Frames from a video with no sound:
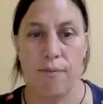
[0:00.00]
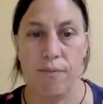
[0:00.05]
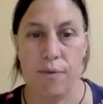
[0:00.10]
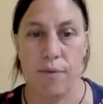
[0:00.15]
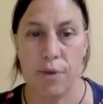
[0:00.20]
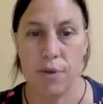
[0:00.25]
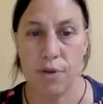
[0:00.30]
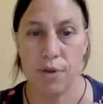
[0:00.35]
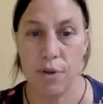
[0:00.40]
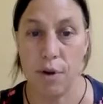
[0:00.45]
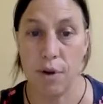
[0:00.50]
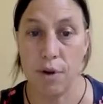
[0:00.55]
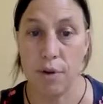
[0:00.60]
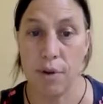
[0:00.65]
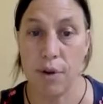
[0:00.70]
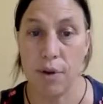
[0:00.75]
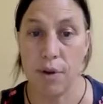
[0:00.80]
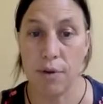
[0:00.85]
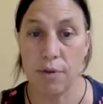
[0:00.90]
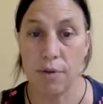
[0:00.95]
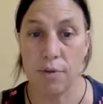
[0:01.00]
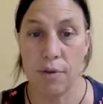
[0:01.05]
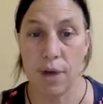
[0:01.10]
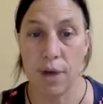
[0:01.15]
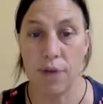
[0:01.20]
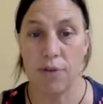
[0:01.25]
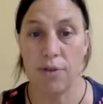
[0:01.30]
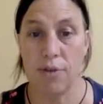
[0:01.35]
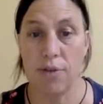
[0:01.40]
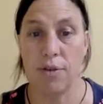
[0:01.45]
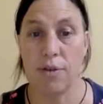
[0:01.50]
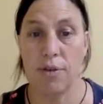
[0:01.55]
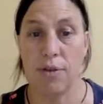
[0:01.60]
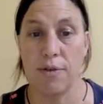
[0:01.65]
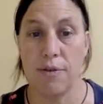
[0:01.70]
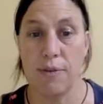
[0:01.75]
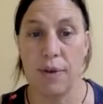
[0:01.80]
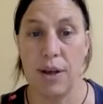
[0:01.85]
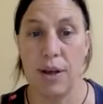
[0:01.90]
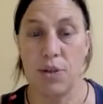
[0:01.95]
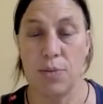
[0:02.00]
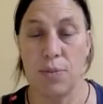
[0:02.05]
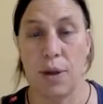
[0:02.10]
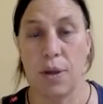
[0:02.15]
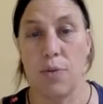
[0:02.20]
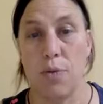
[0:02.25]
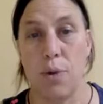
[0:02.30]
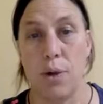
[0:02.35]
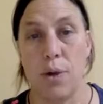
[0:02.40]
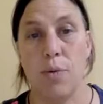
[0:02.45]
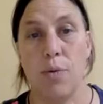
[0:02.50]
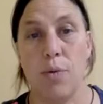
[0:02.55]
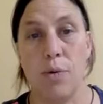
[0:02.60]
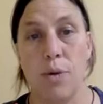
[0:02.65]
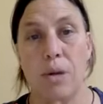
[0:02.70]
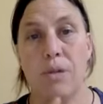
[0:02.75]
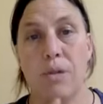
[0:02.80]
dissociative reactions such as flashbacks where you are